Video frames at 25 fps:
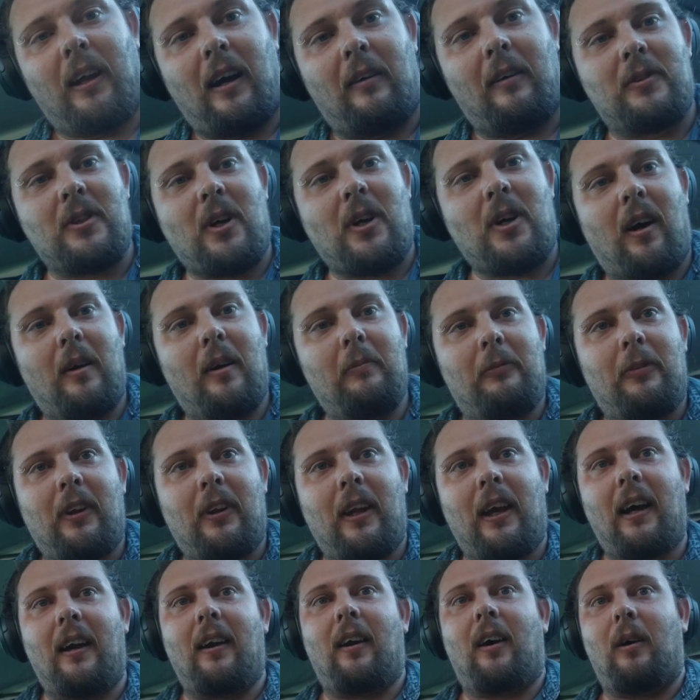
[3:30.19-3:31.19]
don't have time
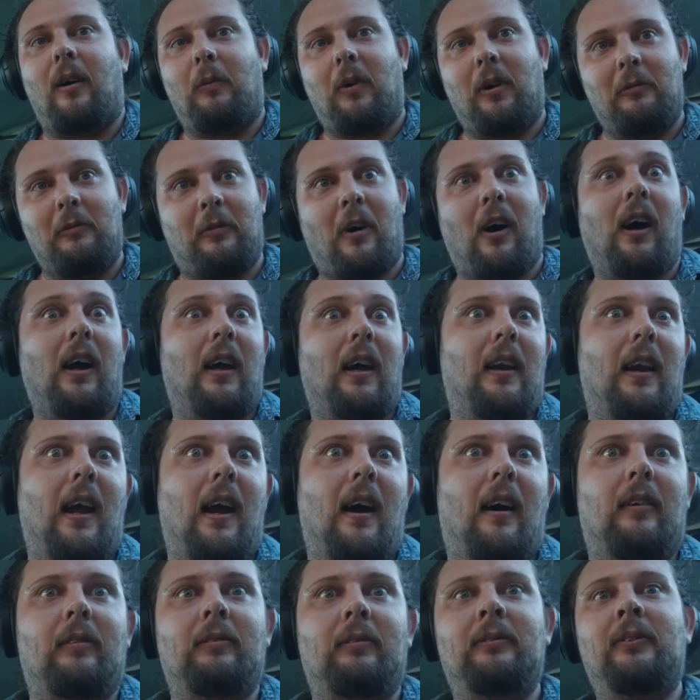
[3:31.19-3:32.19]
for that. I want fire
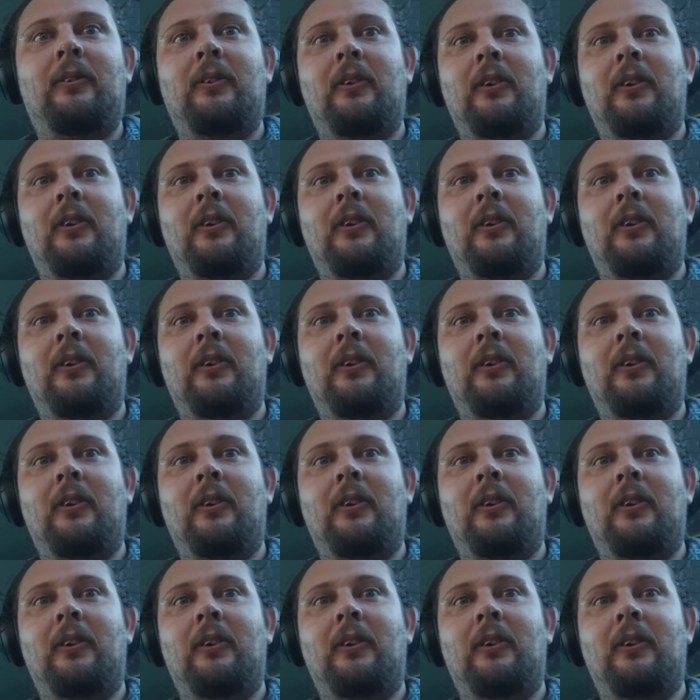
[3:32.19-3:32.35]
now.